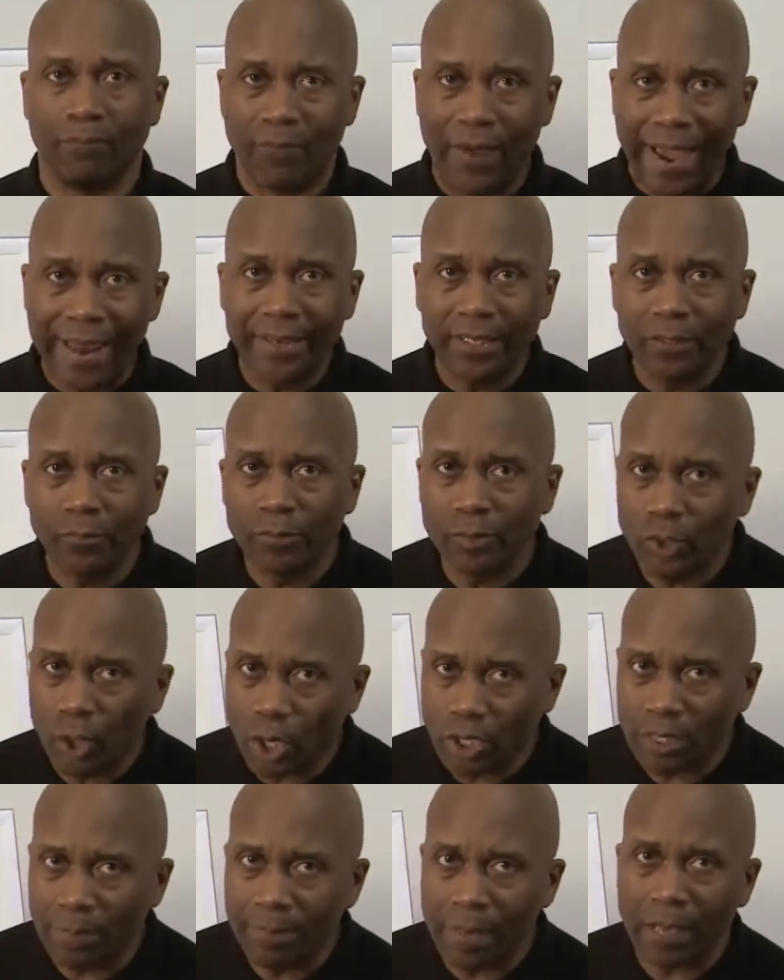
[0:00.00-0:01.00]
Finally, we
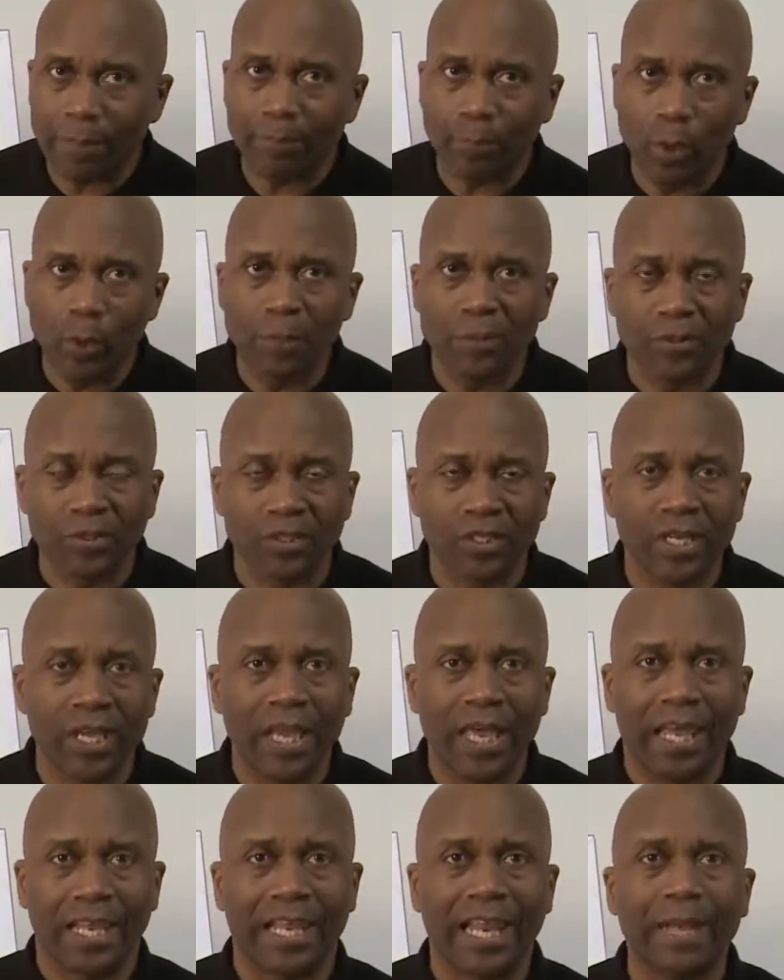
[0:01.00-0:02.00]
talked about purpose.
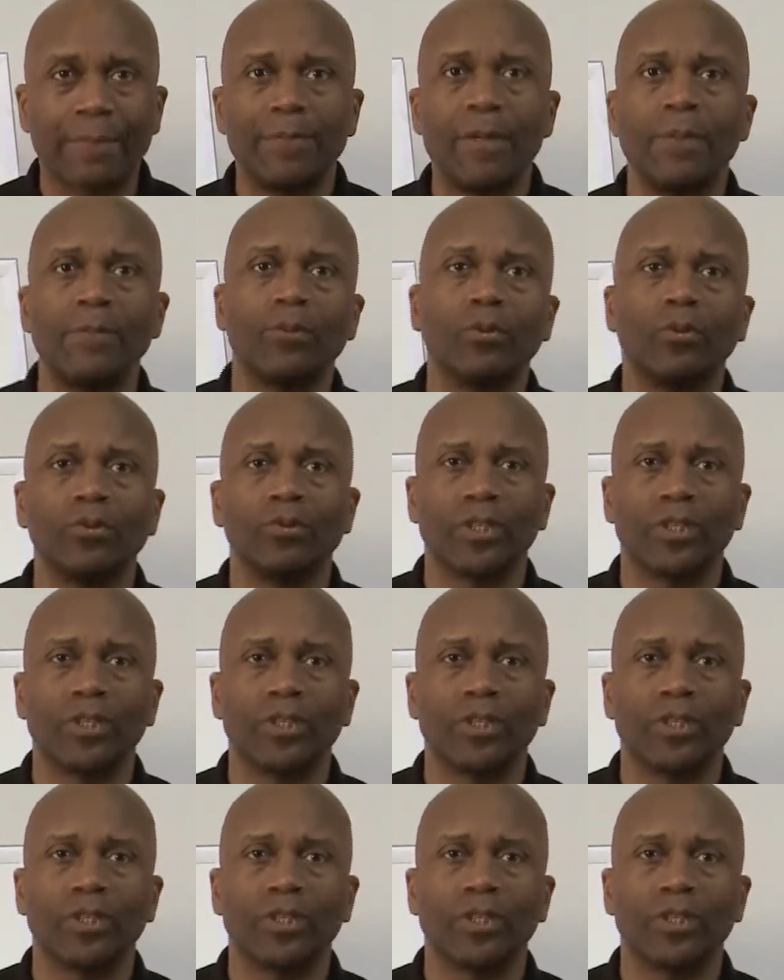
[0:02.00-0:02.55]
A lot of people,